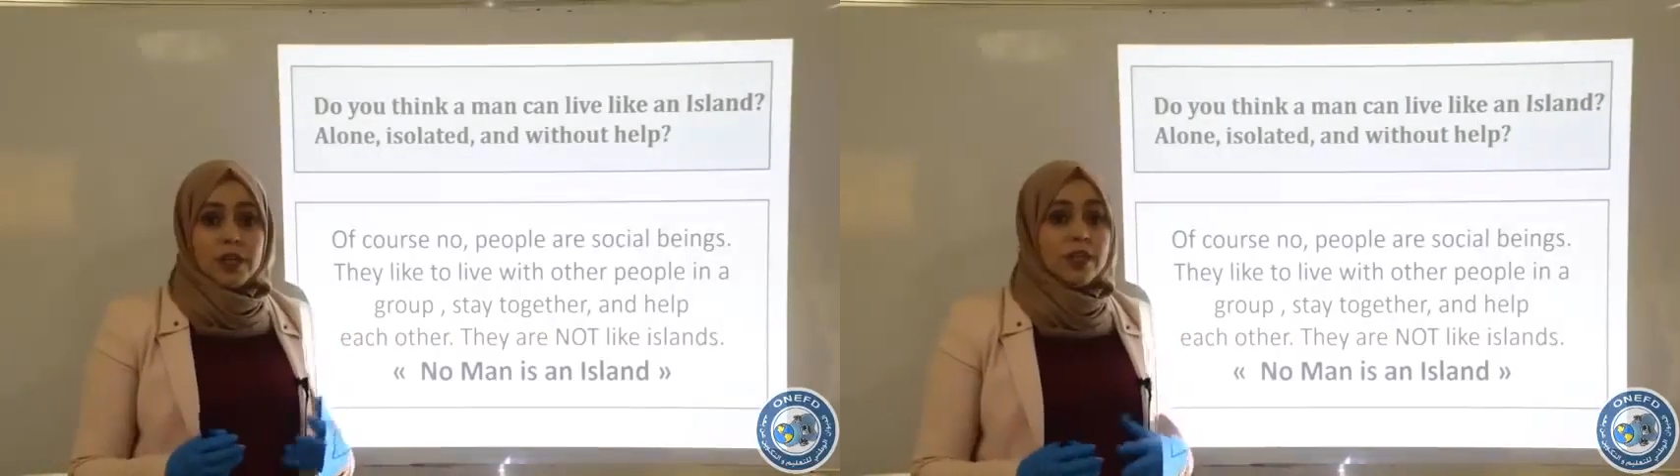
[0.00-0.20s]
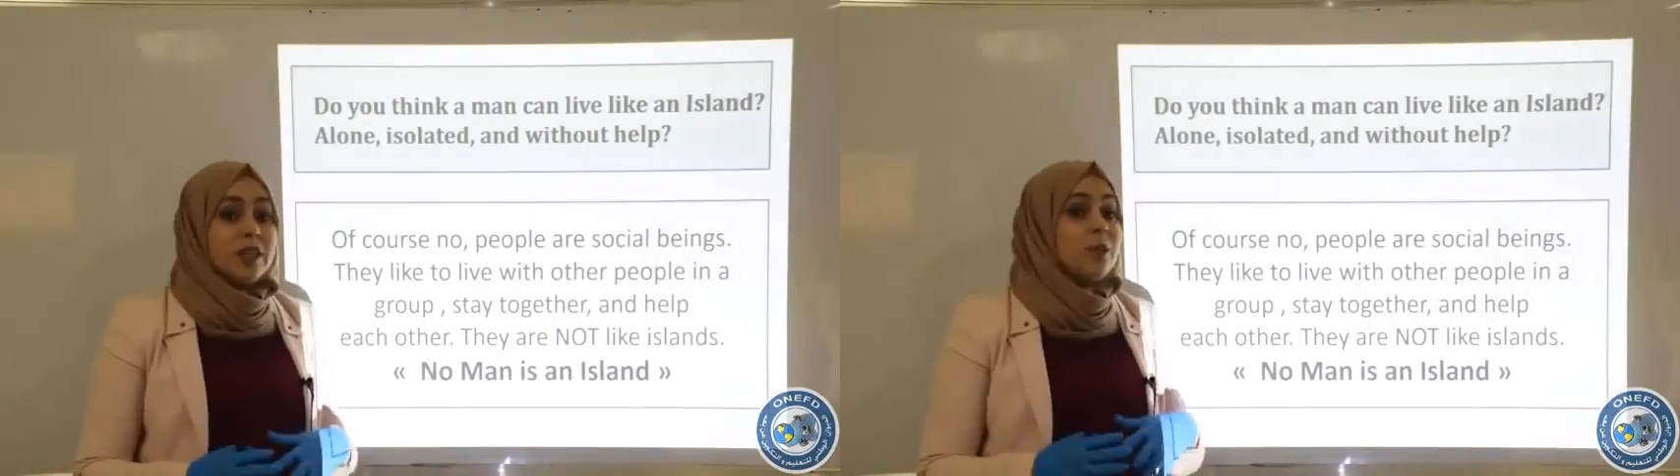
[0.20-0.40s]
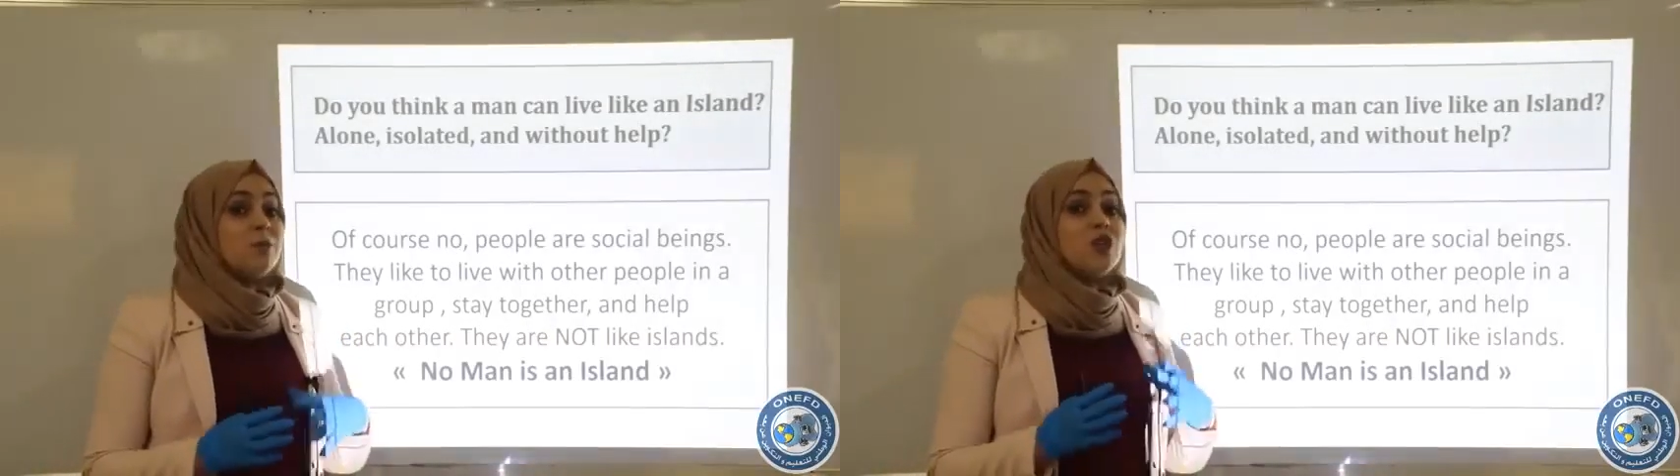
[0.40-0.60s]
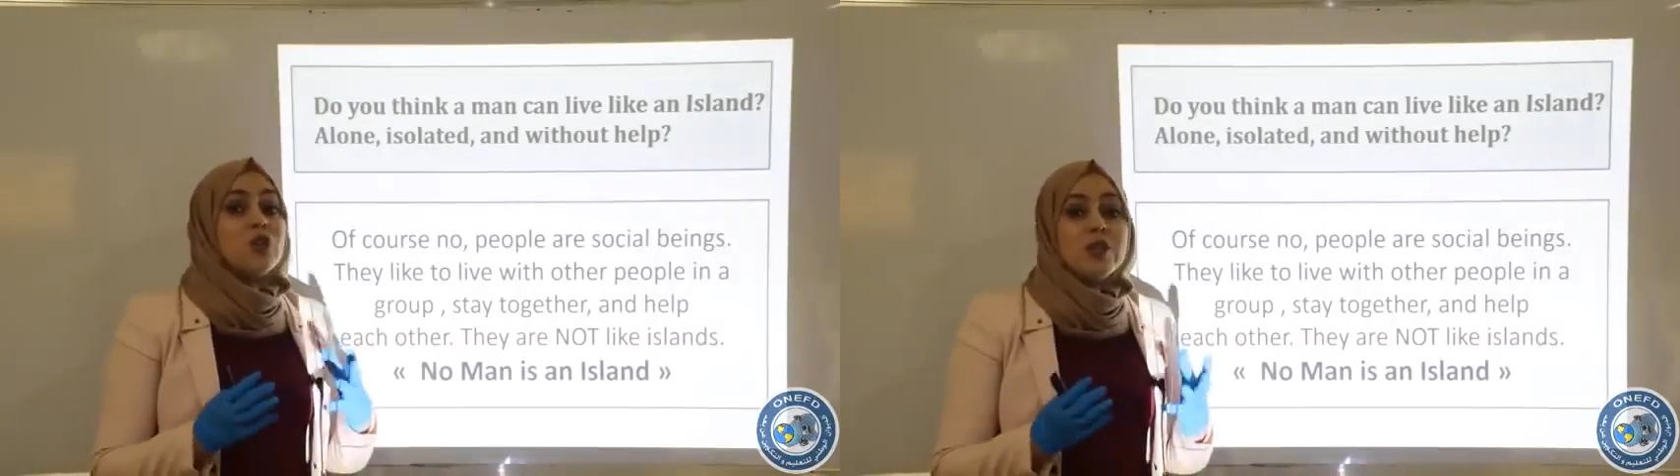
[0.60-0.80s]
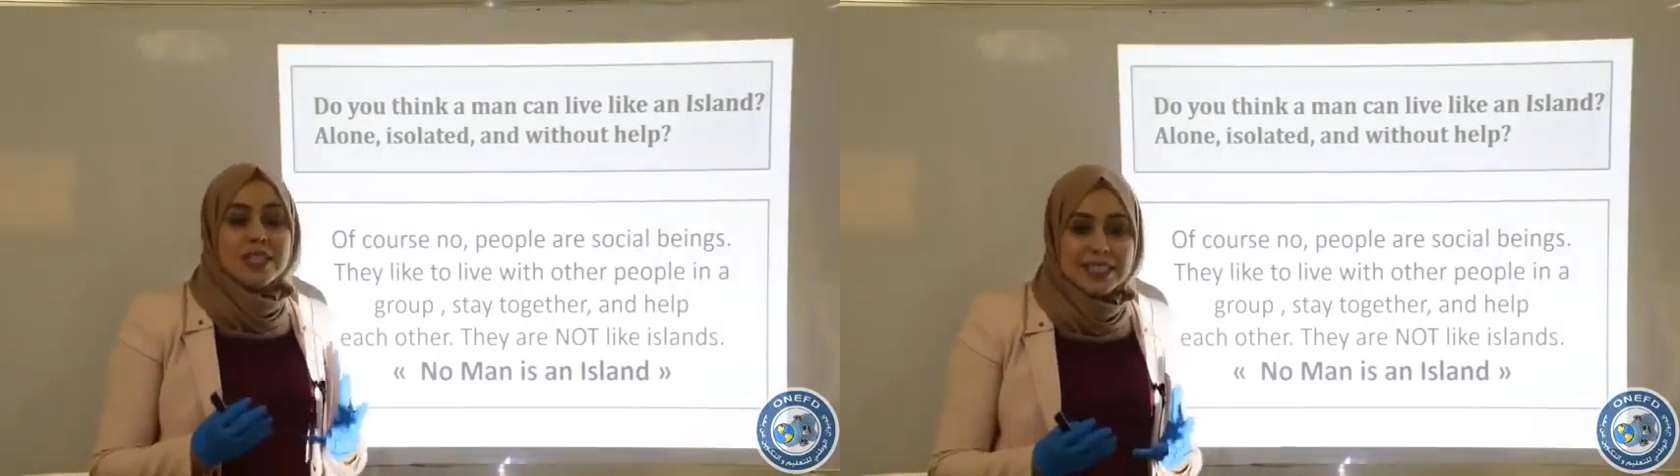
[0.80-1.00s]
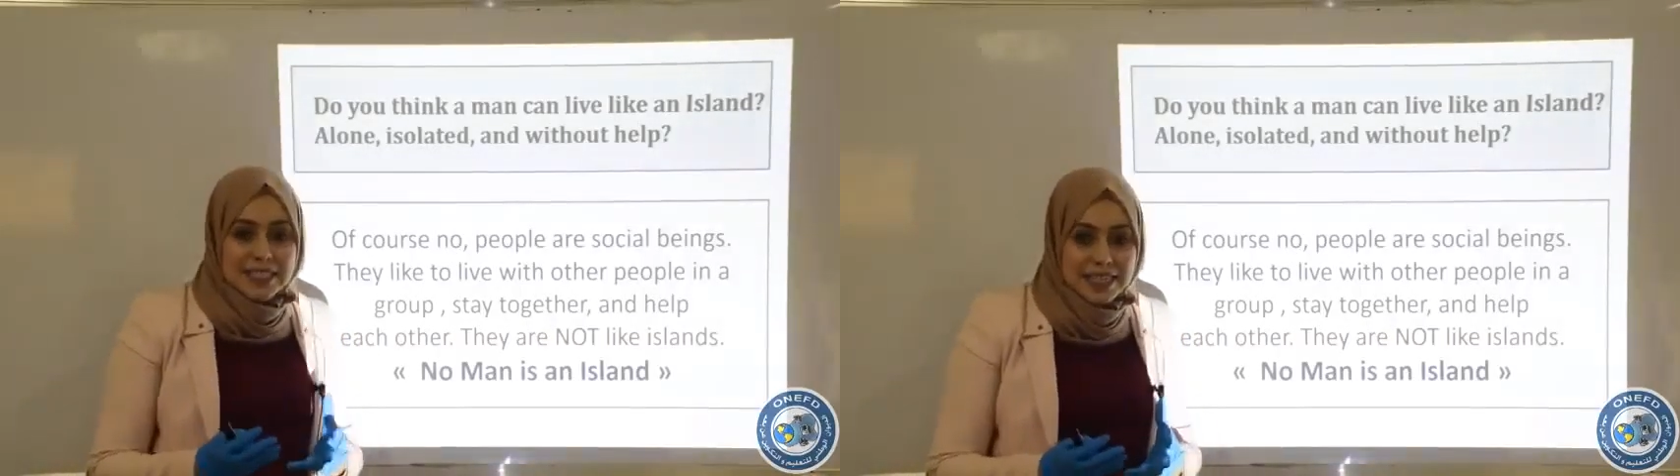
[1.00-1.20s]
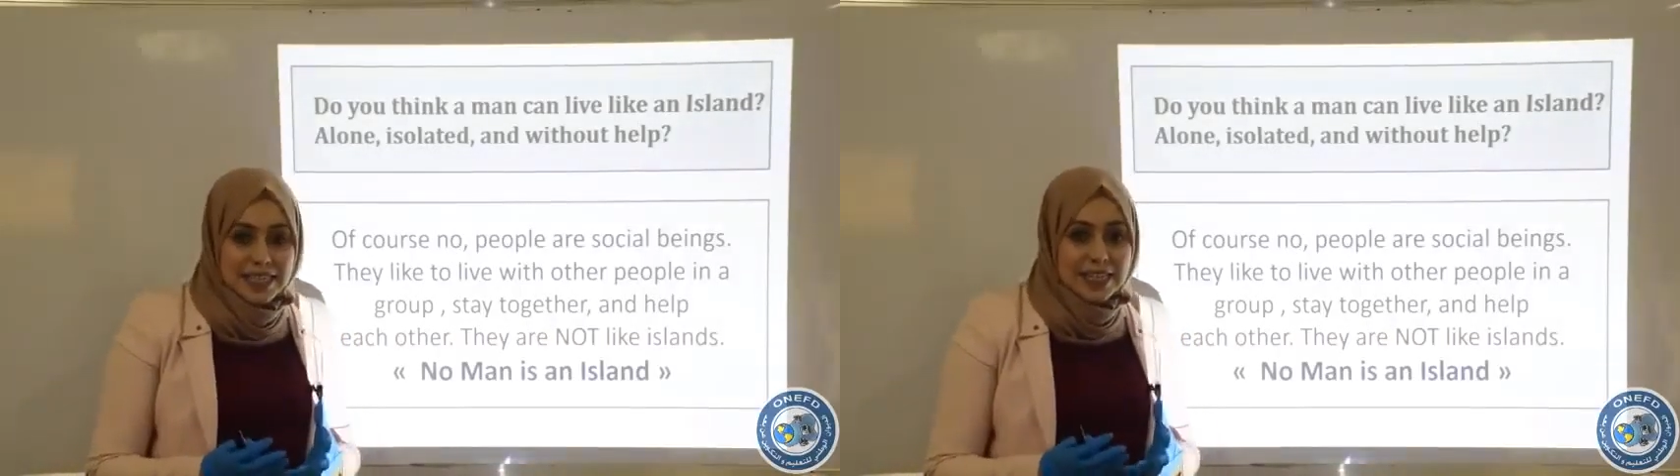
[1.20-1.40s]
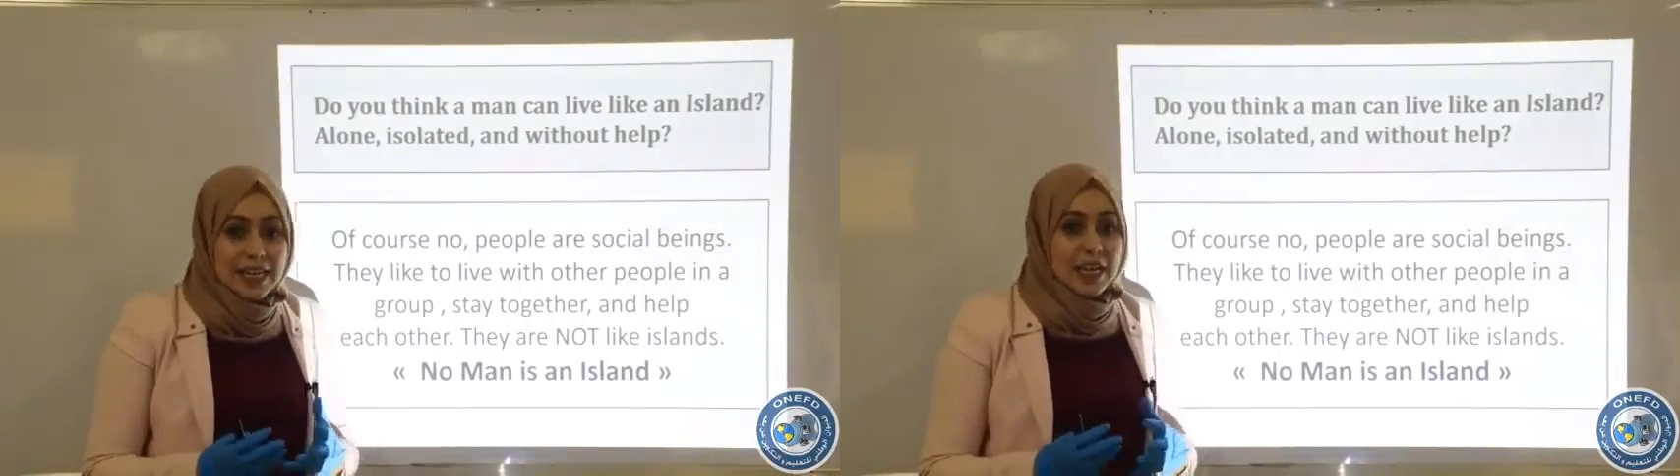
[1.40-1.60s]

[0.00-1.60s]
in a community,